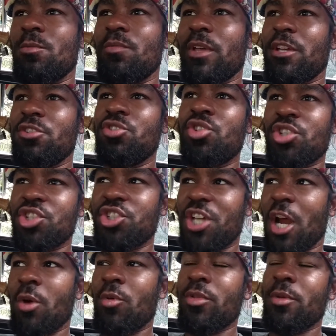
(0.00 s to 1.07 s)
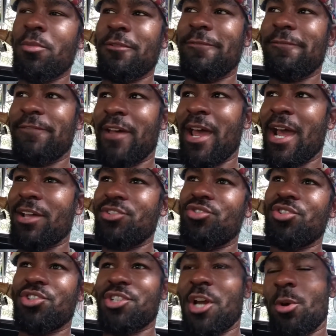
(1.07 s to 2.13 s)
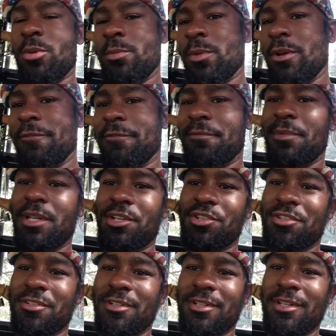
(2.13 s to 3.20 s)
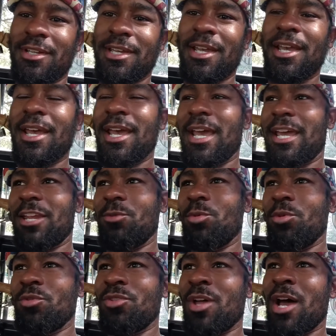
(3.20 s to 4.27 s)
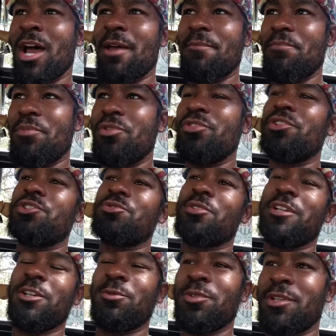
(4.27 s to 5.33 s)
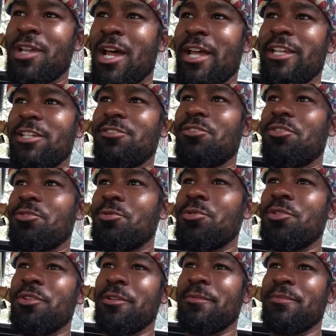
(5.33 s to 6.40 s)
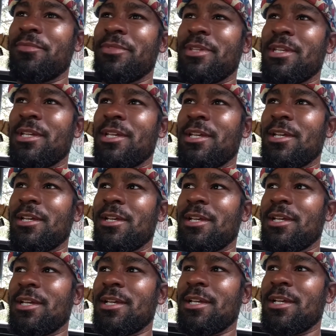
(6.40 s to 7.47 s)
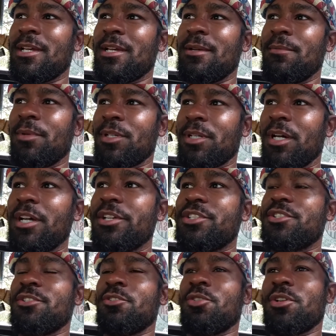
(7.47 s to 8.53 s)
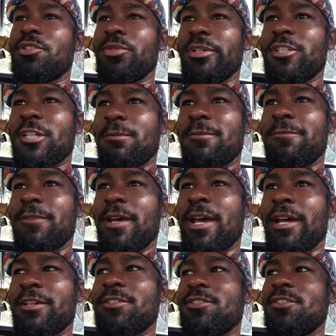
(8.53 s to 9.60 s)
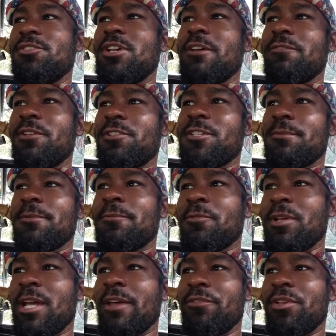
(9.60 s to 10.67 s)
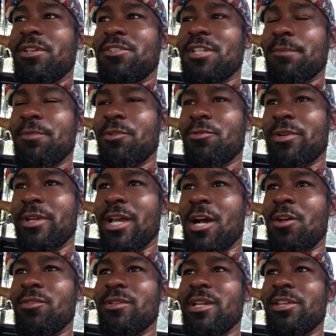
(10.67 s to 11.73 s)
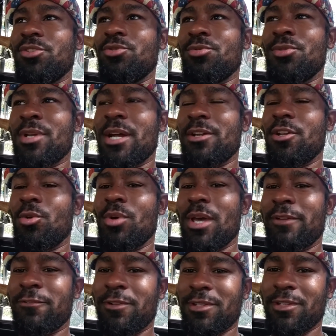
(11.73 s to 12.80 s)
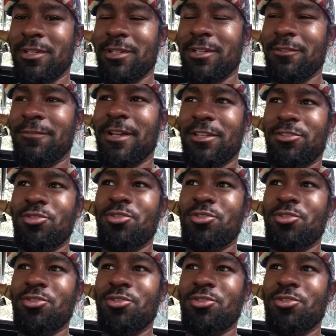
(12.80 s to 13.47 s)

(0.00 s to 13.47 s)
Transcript: you can shower them with facts, you can shower them with information, and it will not penetrate, it will not get through them. Because in order to accept facts, you have to accept the reality that you do not know everything. In fact, you